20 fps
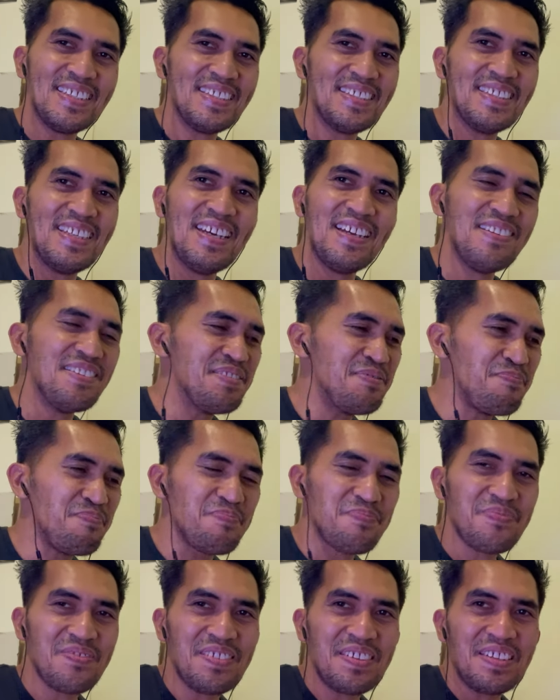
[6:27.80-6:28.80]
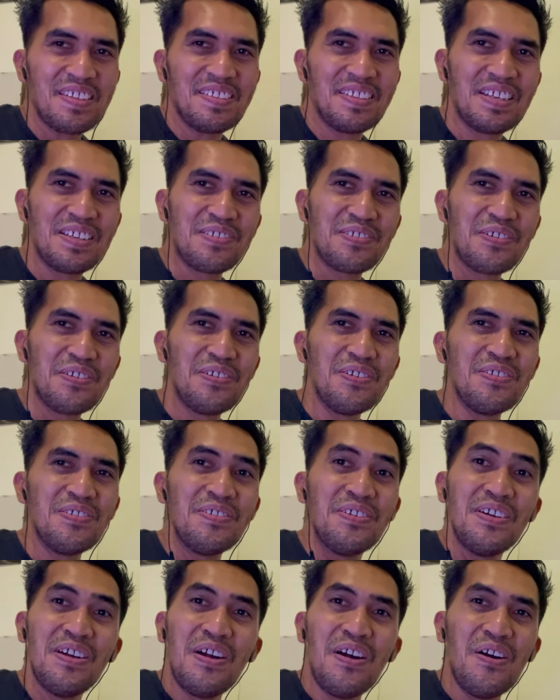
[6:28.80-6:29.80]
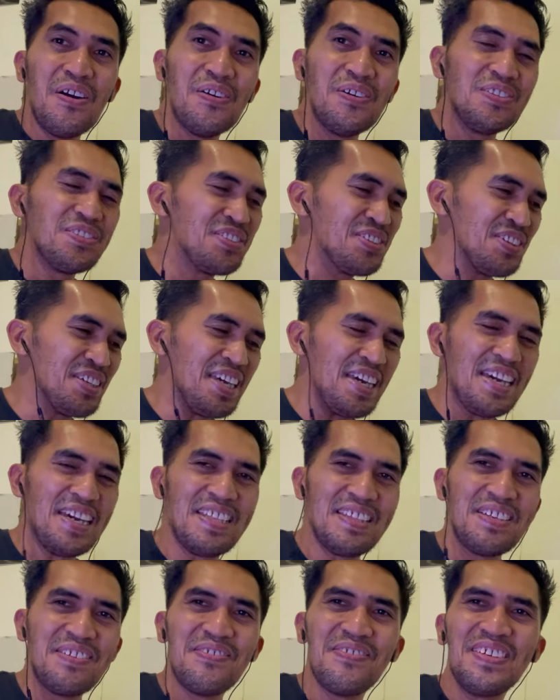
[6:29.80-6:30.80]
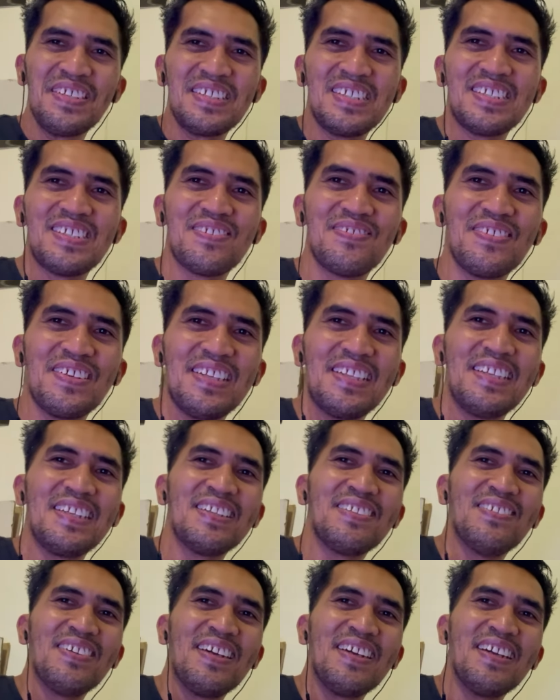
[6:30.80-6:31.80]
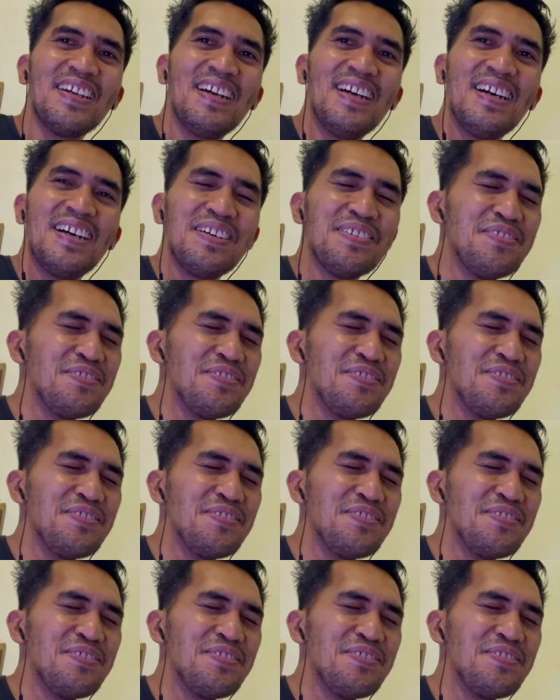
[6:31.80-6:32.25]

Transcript: there they grow all together which is really uh,